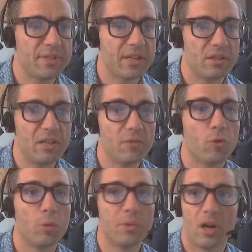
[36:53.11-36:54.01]
that will
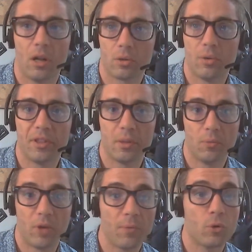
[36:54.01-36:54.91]
inform the algorithm
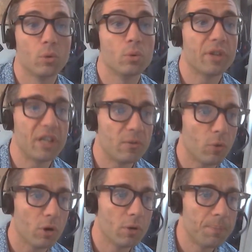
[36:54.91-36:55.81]
what we're looking
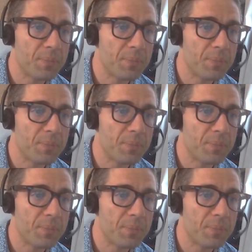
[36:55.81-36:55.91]
for.